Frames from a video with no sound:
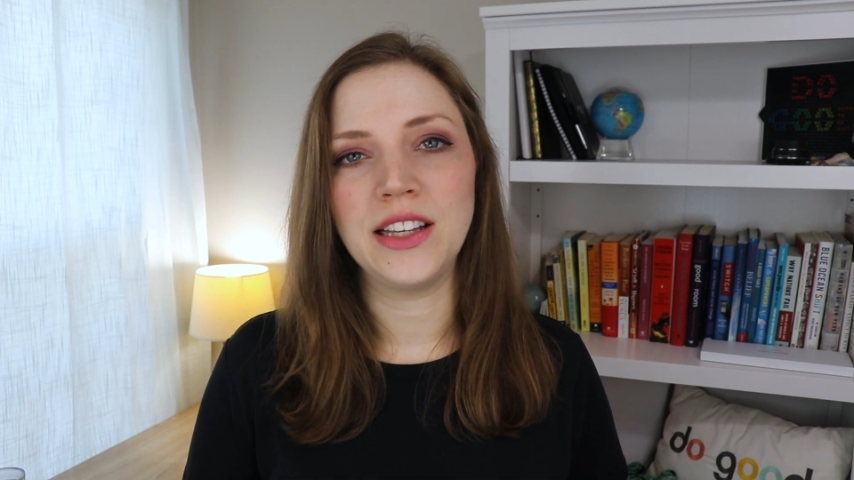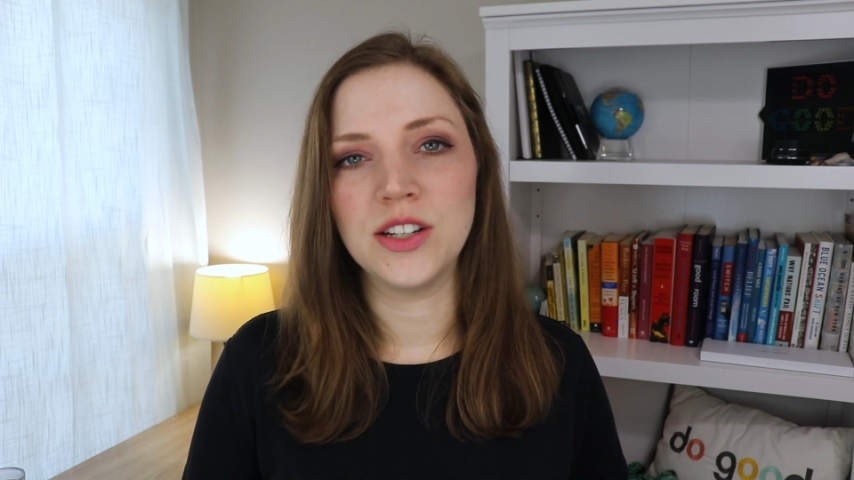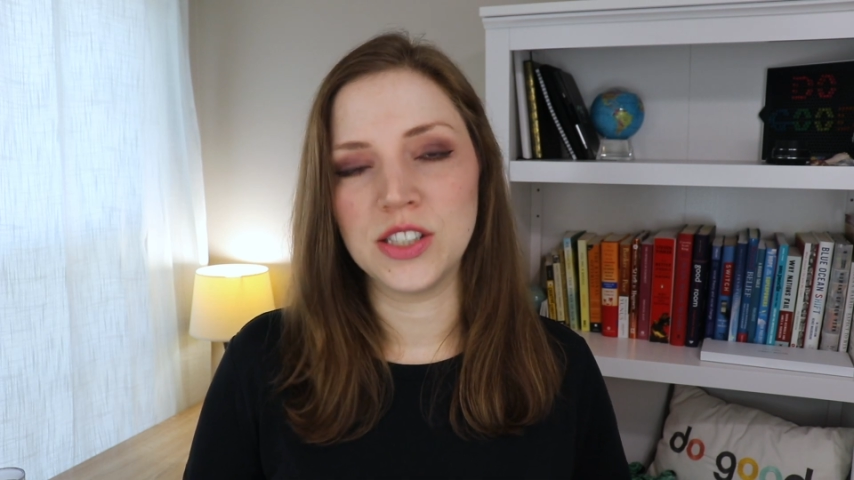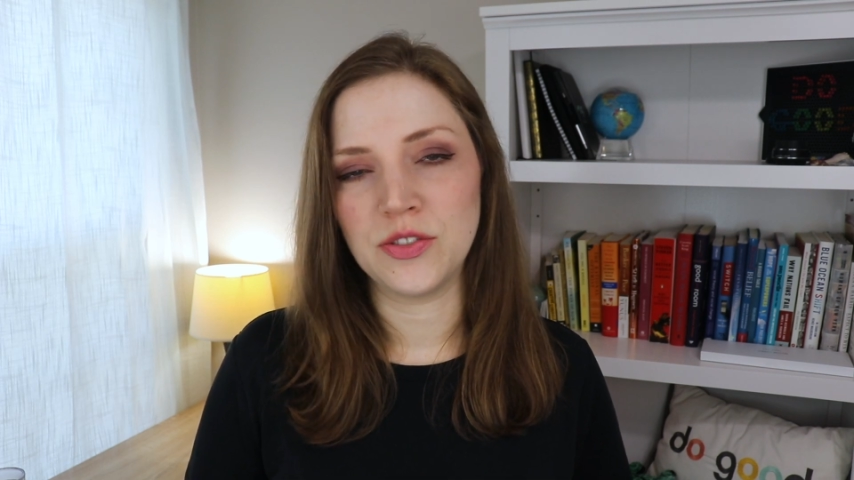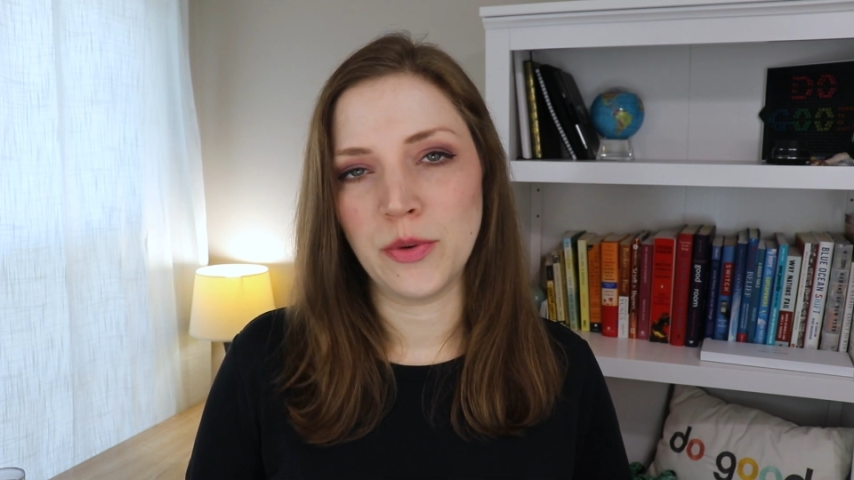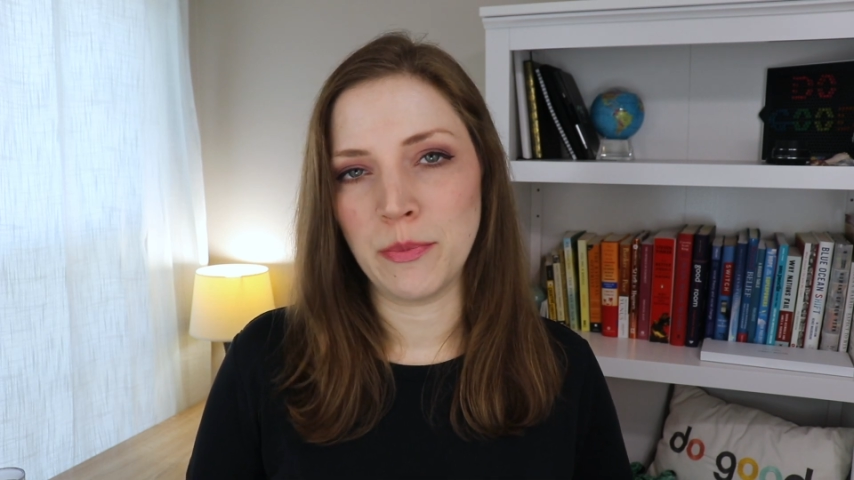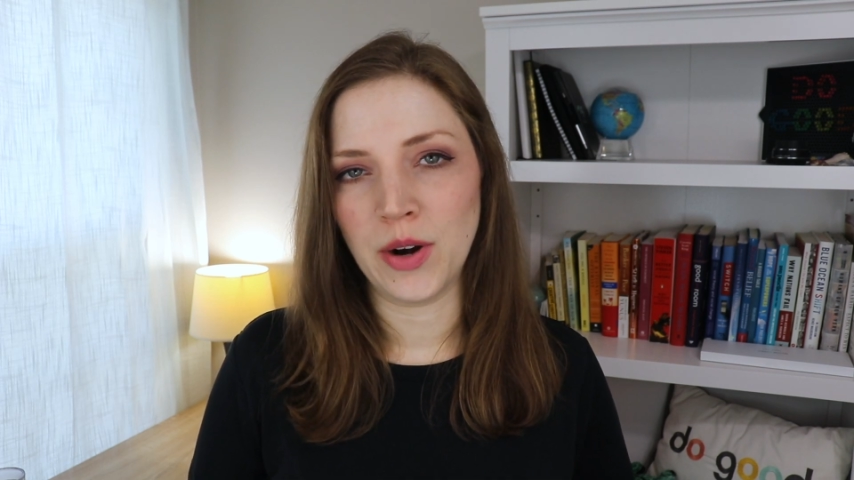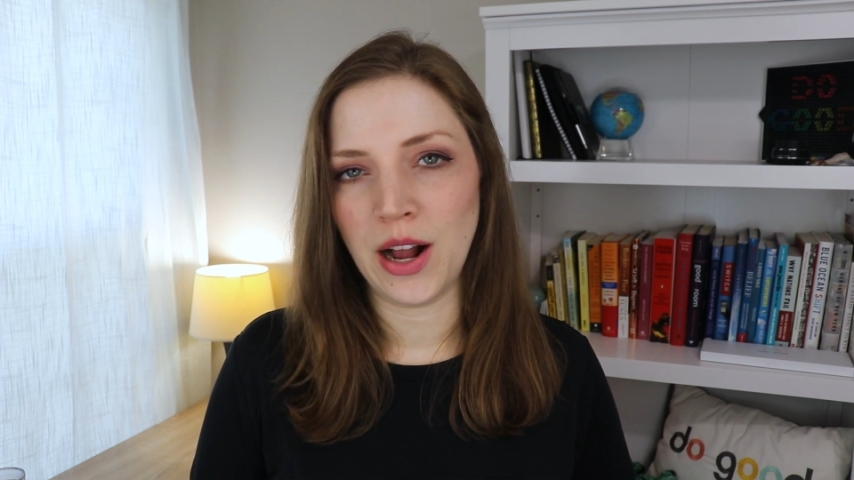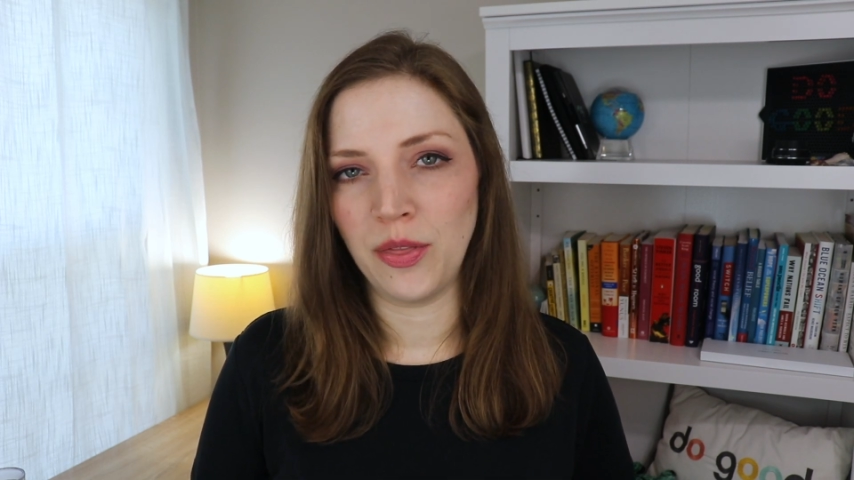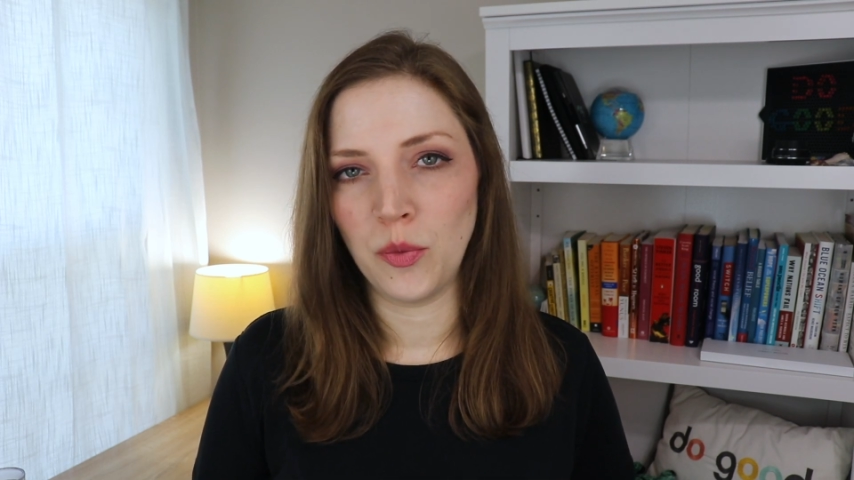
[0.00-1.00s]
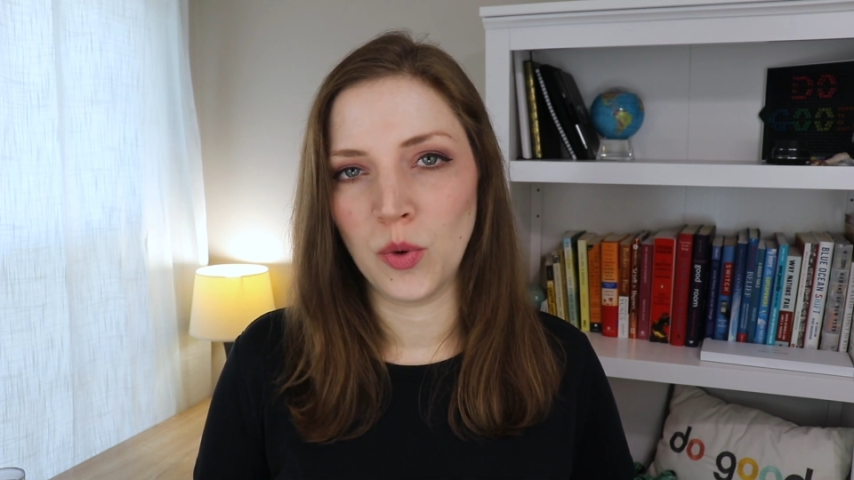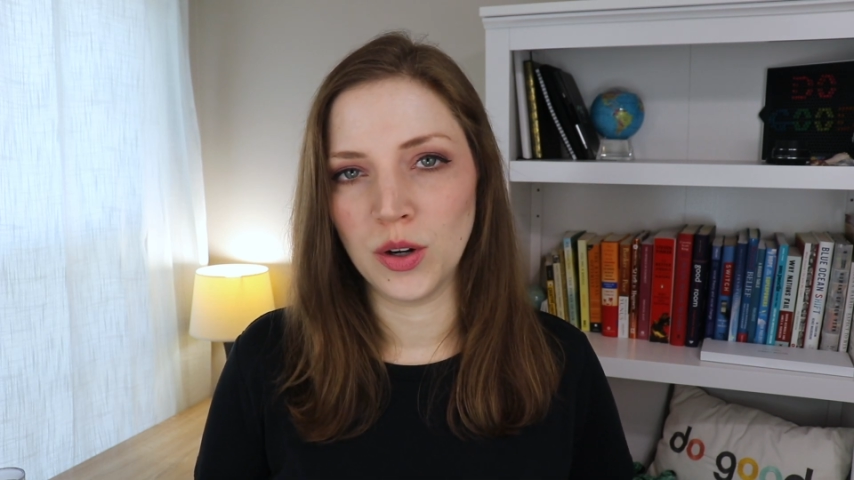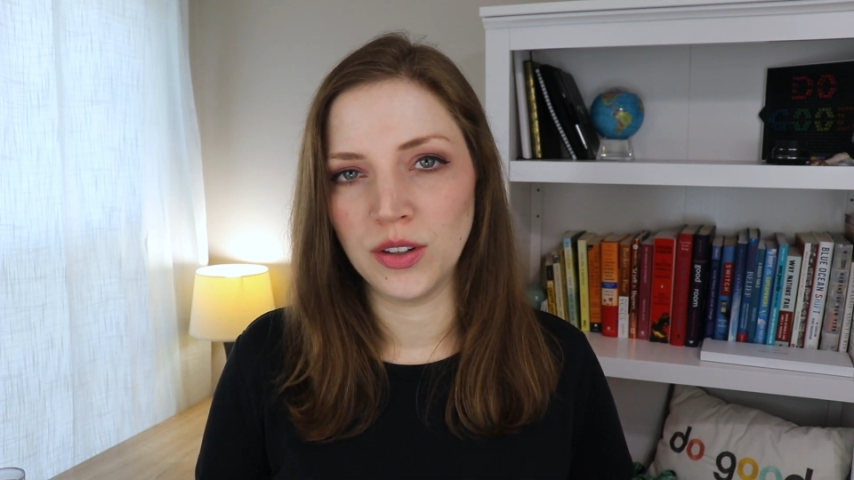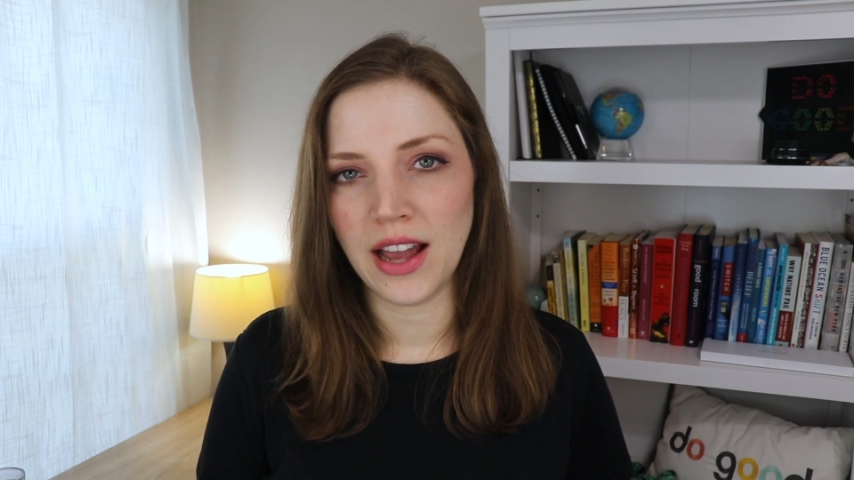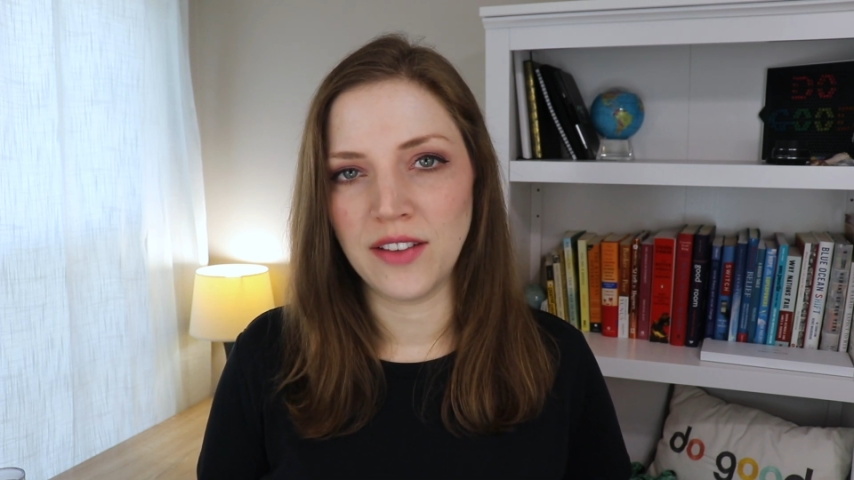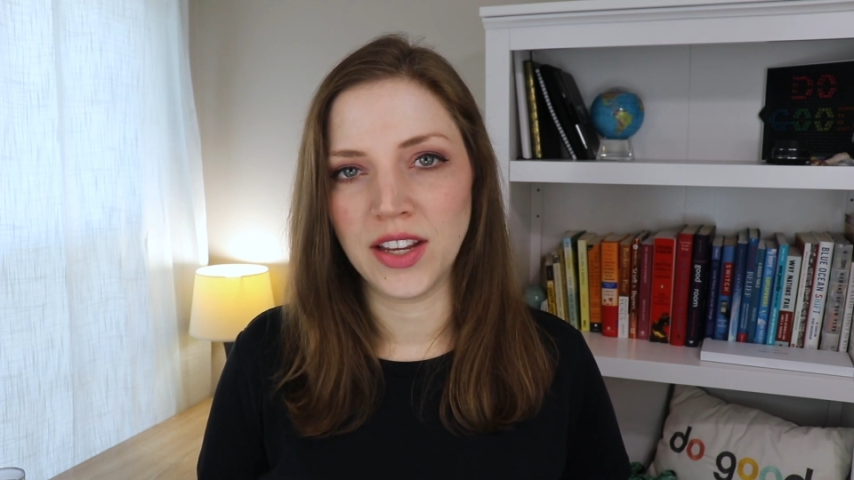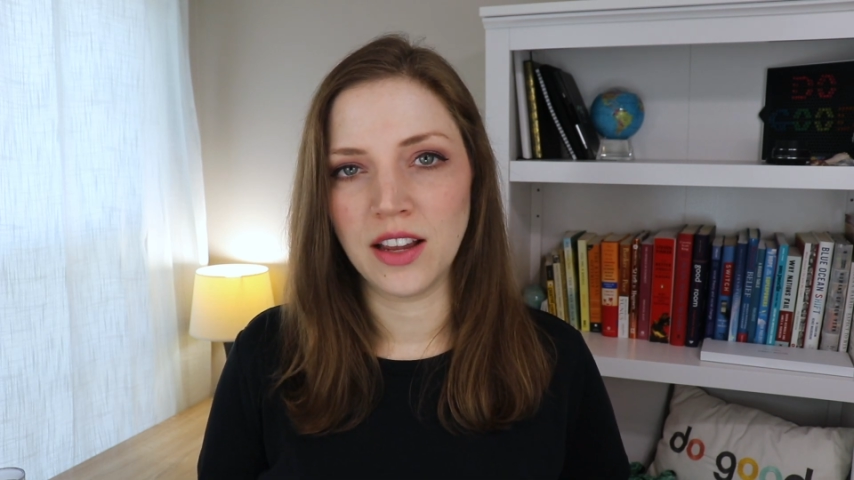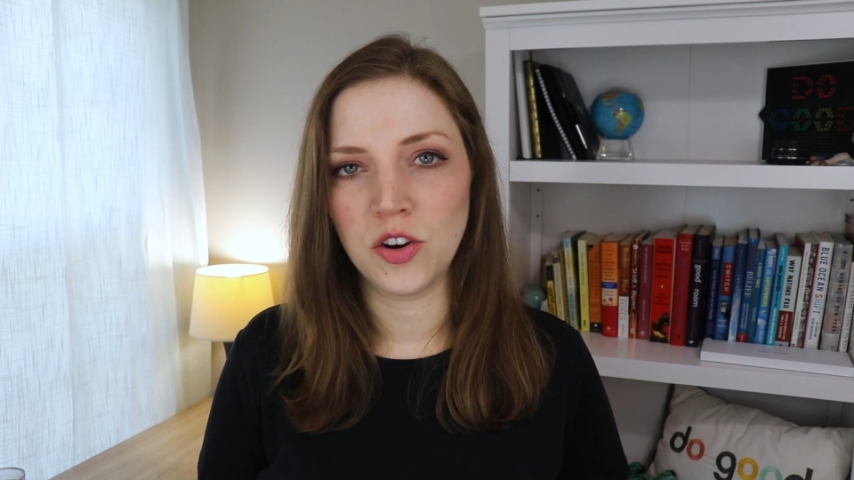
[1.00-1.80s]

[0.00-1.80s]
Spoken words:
leaders from around the world having